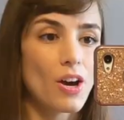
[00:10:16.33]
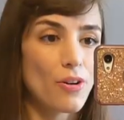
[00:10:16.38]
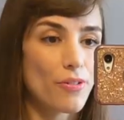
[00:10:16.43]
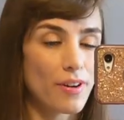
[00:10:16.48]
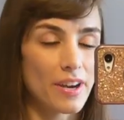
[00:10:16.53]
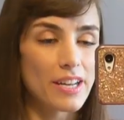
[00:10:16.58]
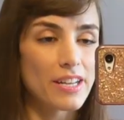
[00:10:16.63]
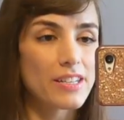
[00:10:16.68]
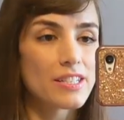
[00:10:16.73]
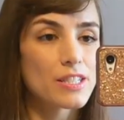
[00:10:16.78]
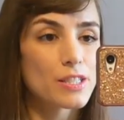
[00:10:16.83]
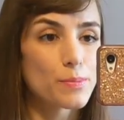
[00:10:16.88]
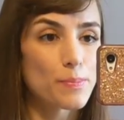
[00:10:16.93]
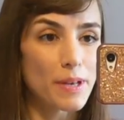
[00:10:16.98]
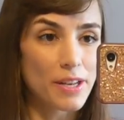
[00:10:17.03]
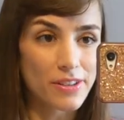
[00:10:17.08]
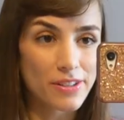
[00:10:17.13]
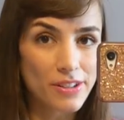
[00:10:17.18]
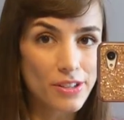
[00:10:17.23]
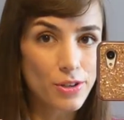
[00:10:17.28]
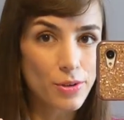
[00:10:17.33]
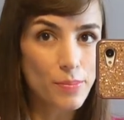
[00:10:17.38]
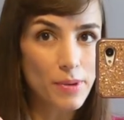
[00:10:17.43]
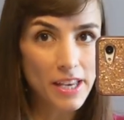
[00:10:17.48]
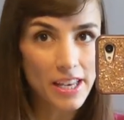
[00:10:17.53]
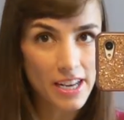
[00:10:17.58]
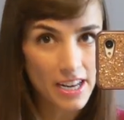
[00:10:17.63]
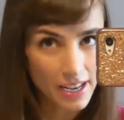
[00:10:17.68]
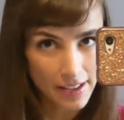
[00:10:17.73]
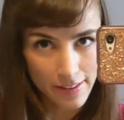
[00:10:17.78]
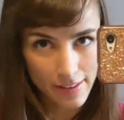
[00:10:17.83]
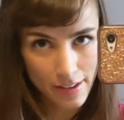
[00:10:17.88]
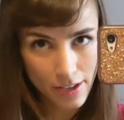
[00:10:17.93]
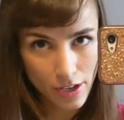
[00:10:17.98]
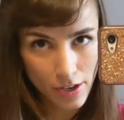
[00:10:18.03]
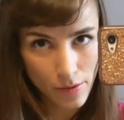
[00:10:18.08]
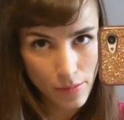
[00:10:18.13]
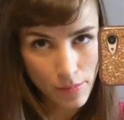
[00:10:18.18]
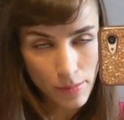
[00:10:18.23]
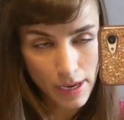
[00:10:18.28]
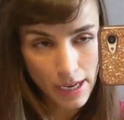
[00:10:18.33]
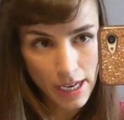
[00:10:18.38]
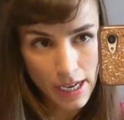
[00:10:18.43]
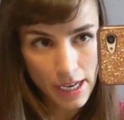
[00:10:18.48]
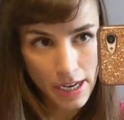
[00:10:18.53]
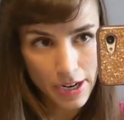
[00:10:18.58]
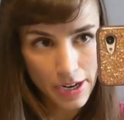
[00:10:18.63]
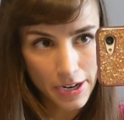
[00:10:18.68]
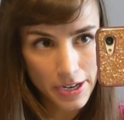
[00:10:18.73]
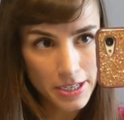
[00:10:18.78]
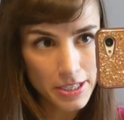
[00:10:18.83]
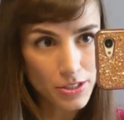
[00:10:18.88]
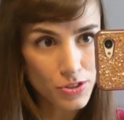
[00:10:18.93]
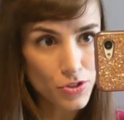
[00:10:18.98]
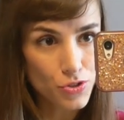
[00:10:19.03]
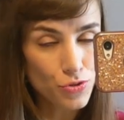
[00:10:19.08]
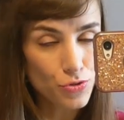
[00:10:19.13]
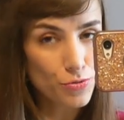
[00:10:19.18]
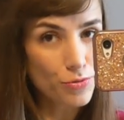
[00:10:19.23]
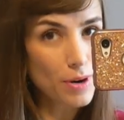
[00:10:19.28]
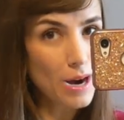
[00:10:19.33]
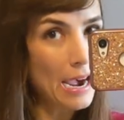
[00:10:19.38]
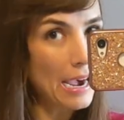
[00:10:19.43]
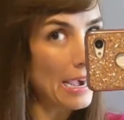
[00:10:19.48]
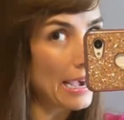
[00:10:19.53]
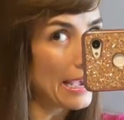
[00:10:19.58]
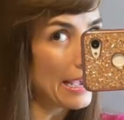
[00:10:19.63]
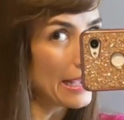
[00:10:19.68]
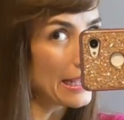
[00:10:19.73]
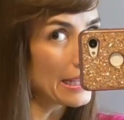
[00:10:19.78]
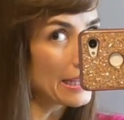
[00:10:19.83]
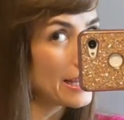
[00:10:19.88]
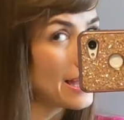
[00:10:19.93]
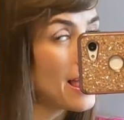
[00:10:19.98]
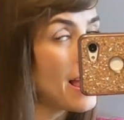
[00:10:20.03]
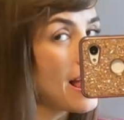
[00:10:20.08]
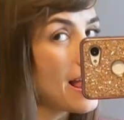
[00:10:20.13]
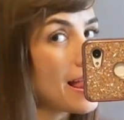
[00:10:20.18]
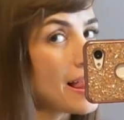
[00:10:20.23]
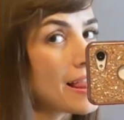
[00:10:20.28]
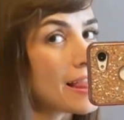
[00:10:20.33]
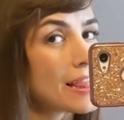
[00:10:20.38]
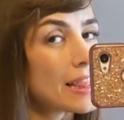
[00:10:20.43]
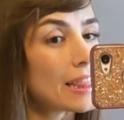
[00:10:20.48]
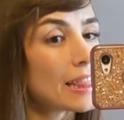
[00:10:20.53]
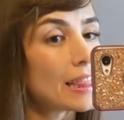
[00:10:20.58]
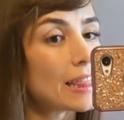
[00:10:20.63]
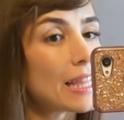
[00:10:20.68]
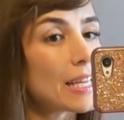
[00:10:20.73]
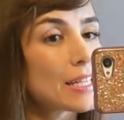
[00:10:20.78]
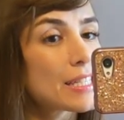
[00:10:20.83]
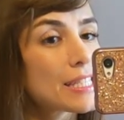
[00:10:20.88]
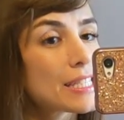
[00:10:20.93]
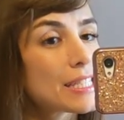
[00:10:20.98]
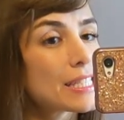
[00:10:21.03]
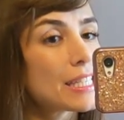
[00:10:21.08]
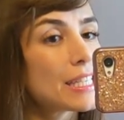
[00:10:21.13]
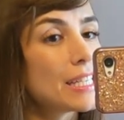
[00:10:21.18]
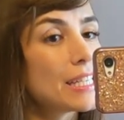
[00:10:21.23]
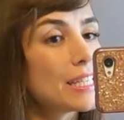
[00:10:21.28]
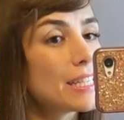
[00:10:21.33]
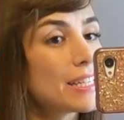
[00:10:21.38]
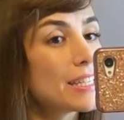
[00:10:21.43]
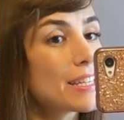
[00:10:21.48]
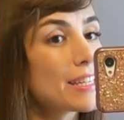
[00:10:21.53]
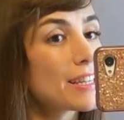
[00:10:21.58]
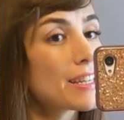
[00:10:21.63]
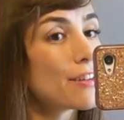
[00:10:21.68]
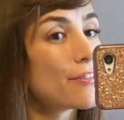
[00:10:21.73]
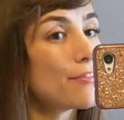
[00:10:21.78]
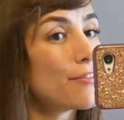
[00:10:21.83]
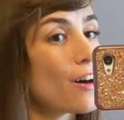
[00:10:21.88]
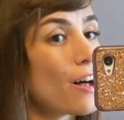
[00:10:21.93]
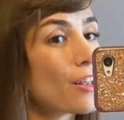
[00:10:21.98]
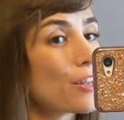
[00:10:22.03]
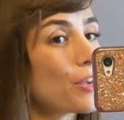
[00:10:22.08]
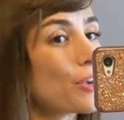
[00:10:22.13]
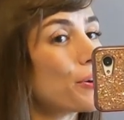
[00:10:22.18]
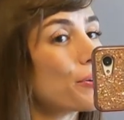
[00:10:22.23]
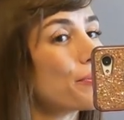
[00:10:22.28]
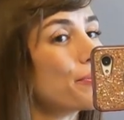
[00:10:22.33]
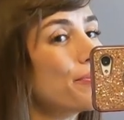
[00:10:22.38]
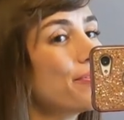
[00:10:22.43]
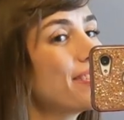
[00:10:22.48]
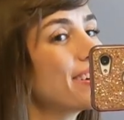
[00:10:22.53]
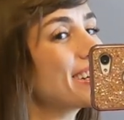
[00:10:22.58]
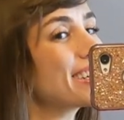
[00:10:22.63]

All right, it's been a little bit. I think my hair is dry. Let's see the volume.